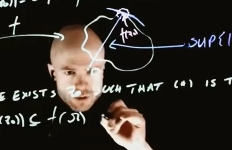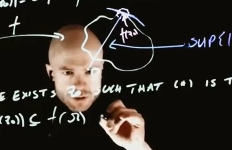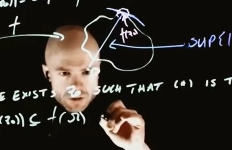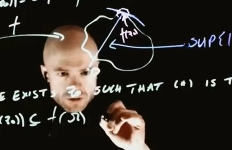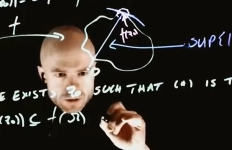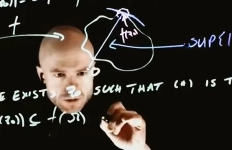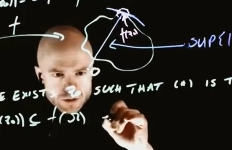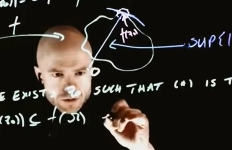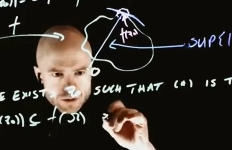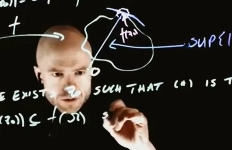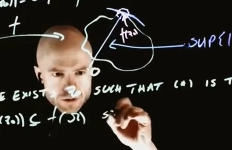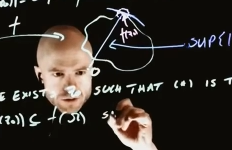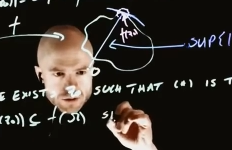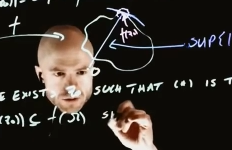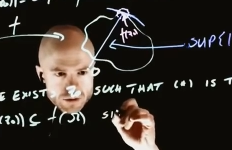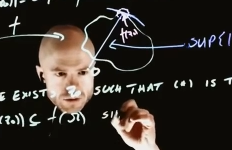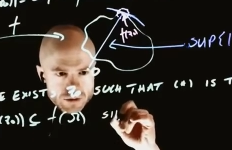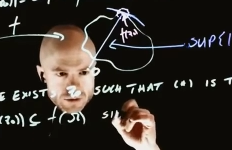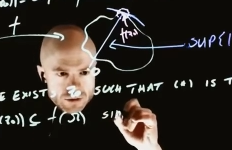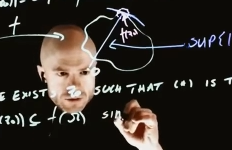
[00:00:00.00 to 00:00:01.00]

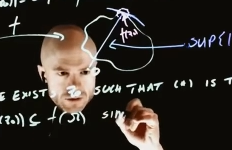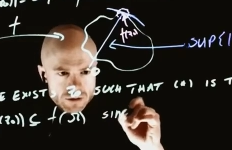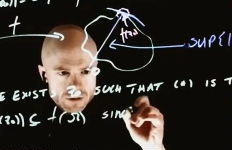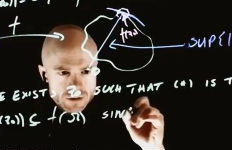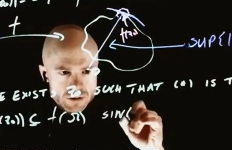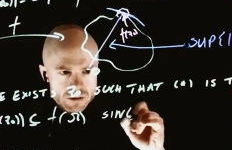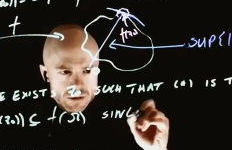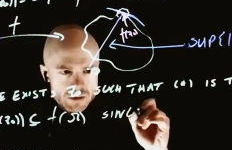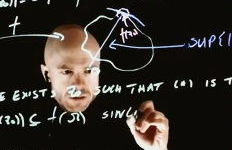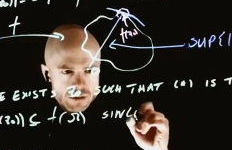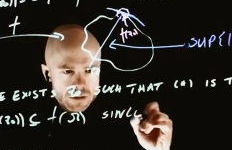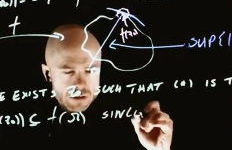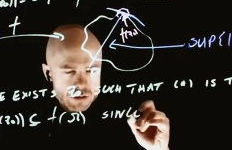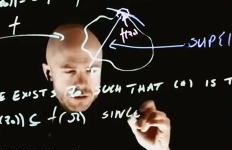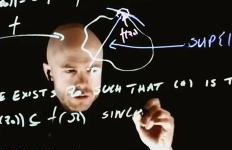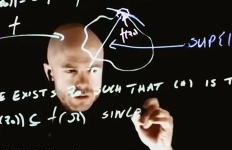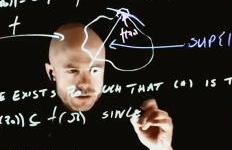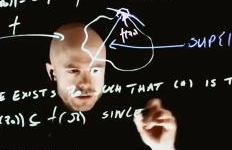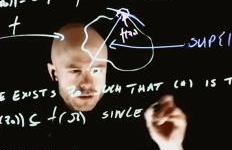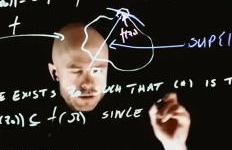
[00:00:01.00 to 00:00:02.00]

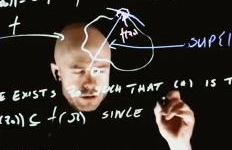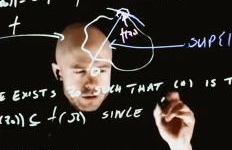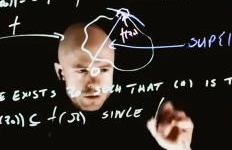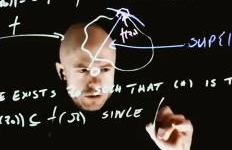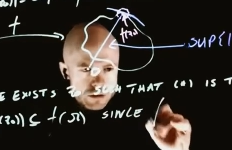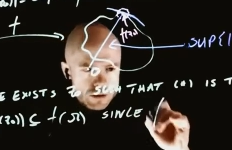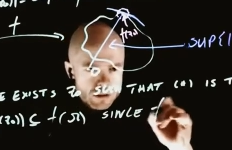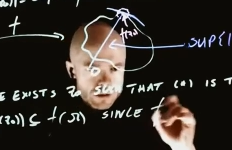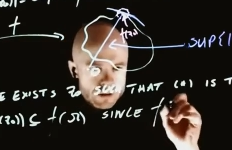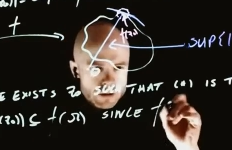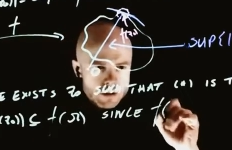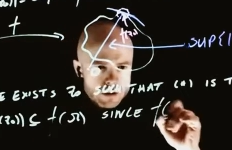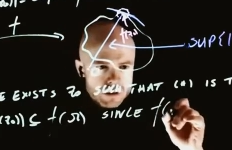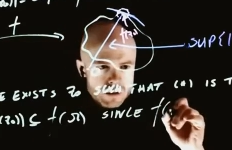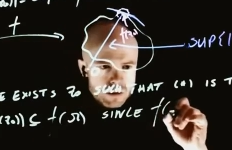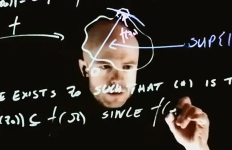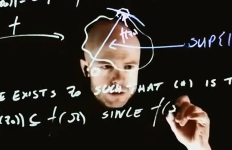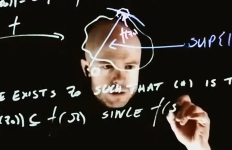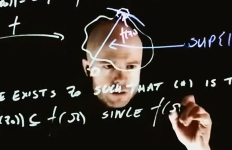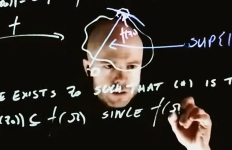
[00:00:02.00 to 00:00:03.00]

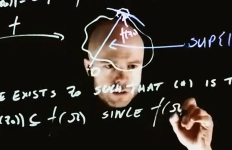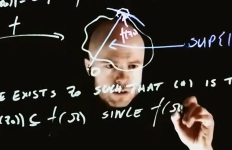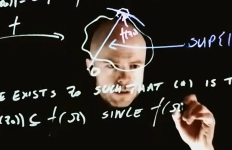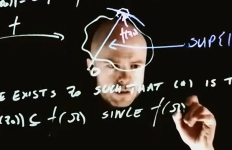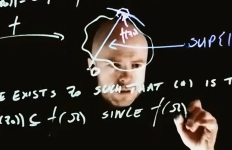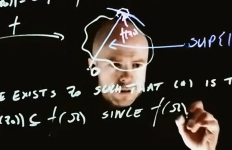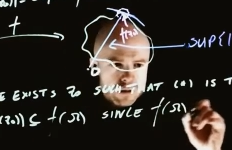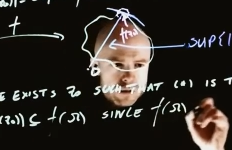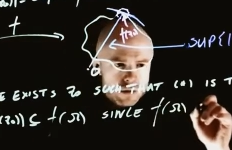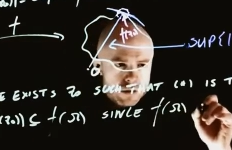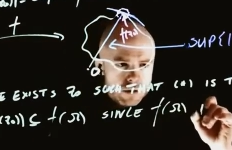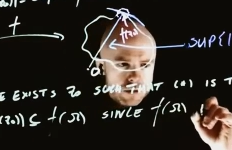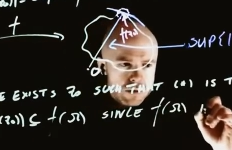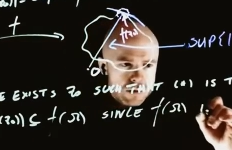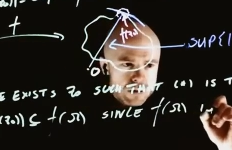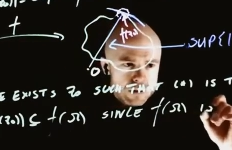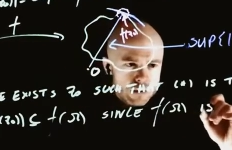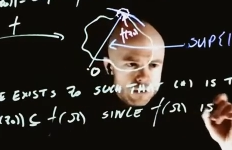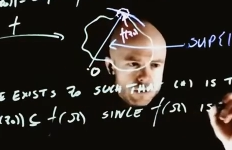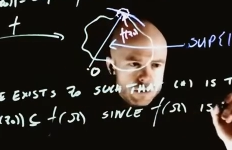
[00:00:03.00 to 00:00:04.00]

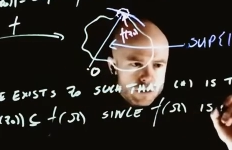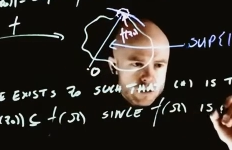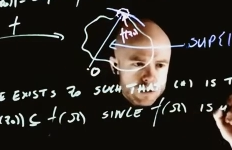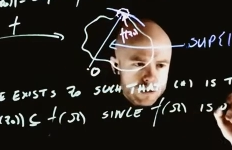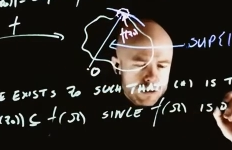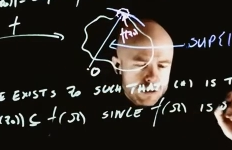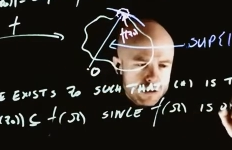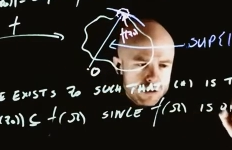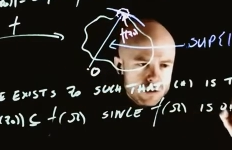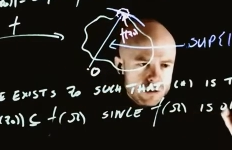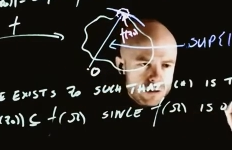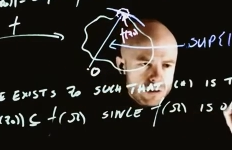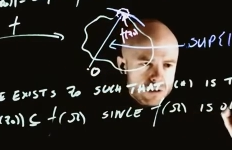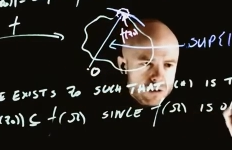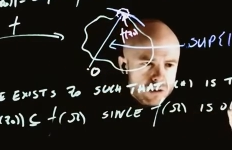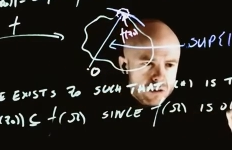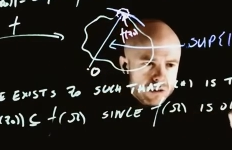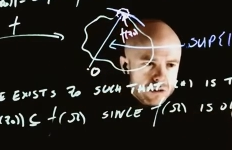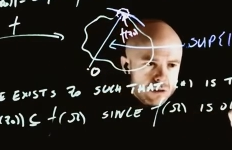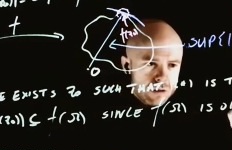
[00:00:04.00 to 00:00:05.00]

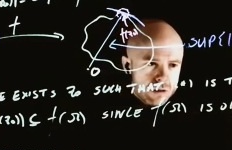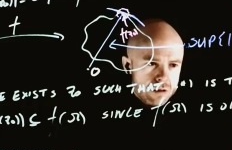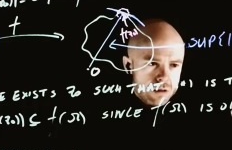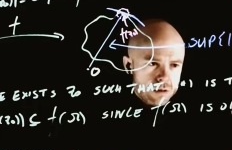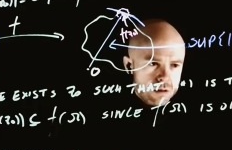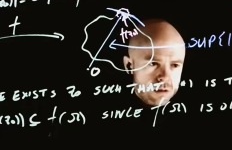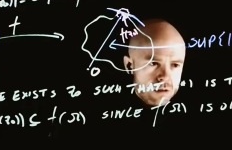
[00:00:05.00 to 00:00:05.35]
Nothing is said.